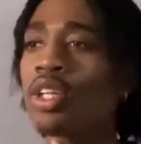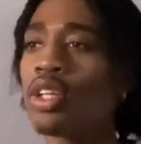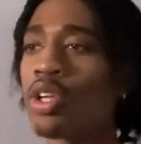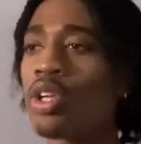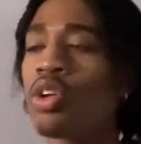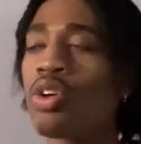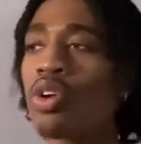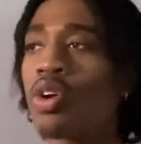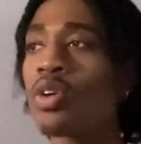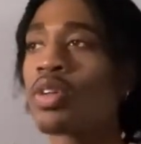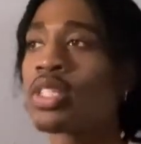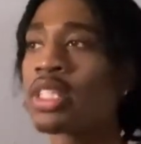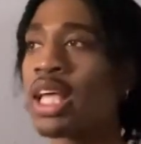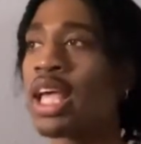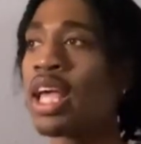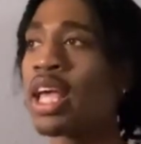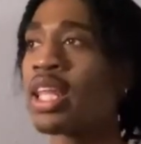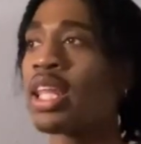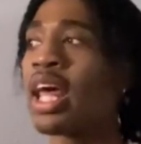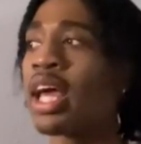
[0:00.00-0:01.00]
you know what I'm
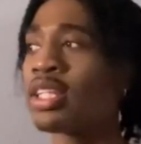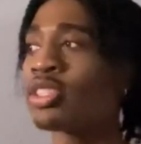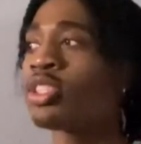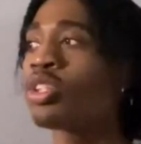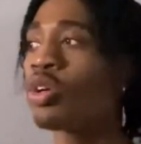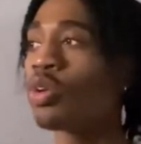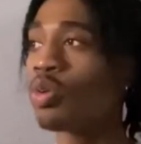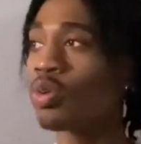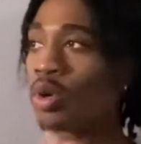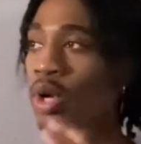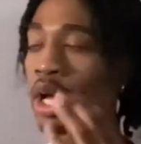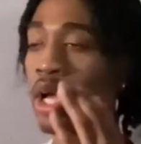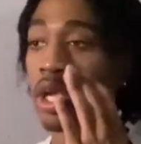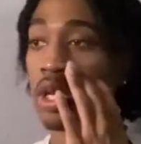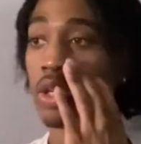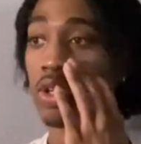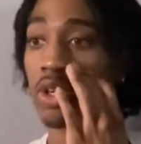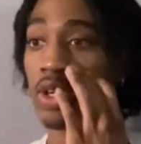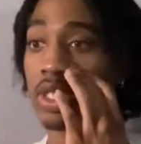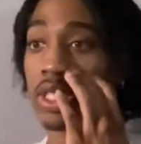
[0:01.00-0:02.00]
saying? Like, so,
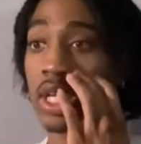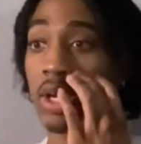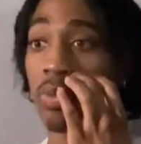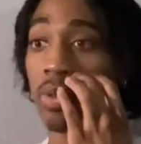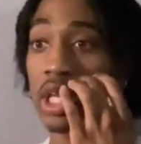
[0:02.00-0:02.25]
you know what I'm saying?